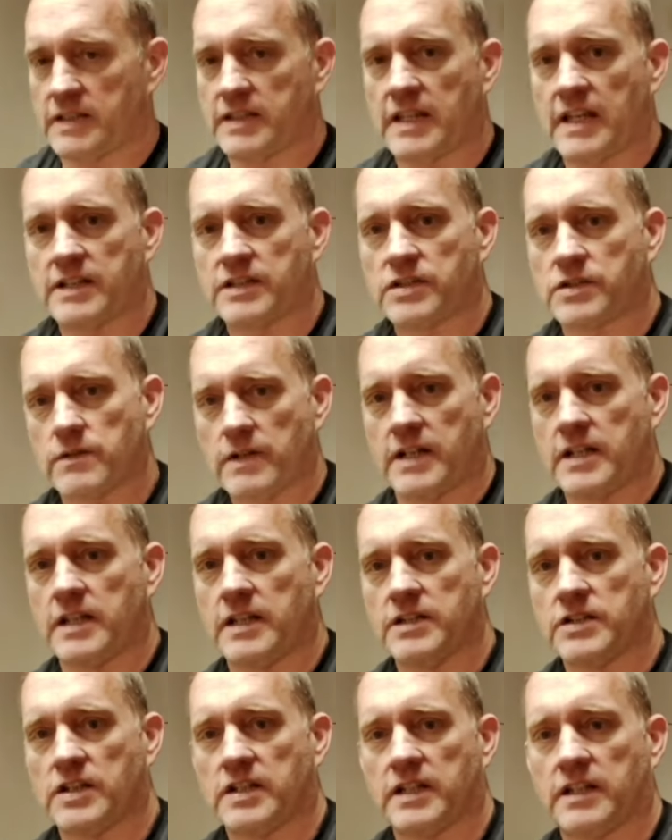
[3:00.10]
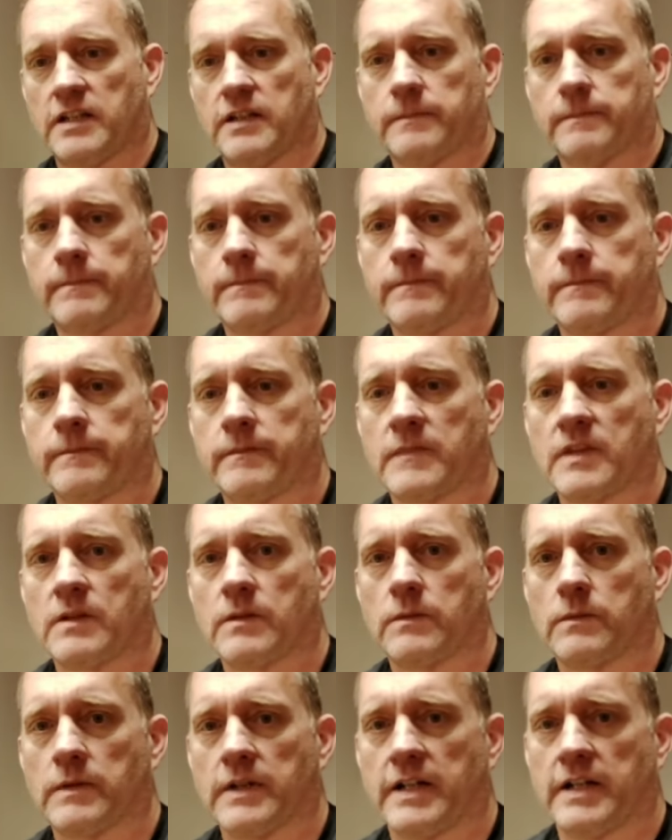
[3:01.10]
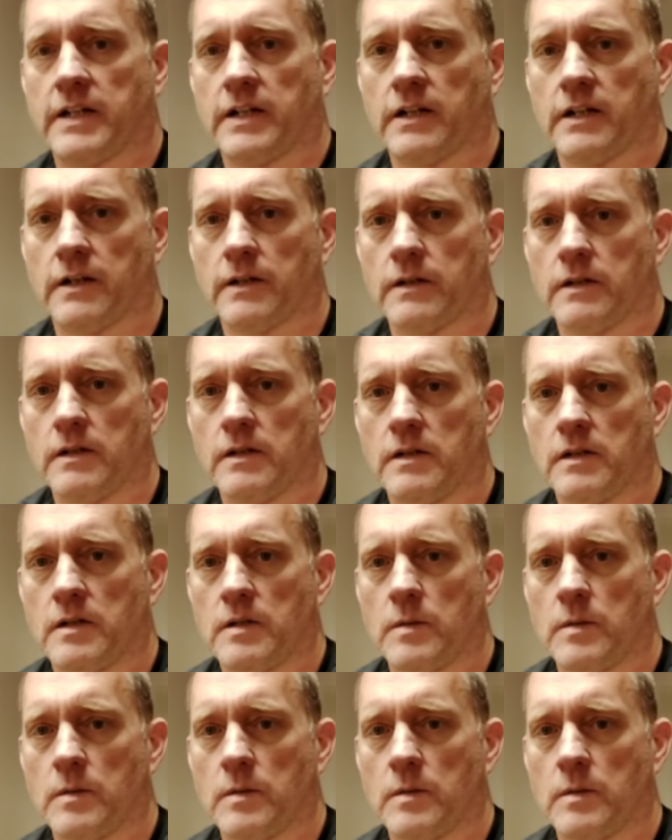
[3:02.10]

get that straight edge again right here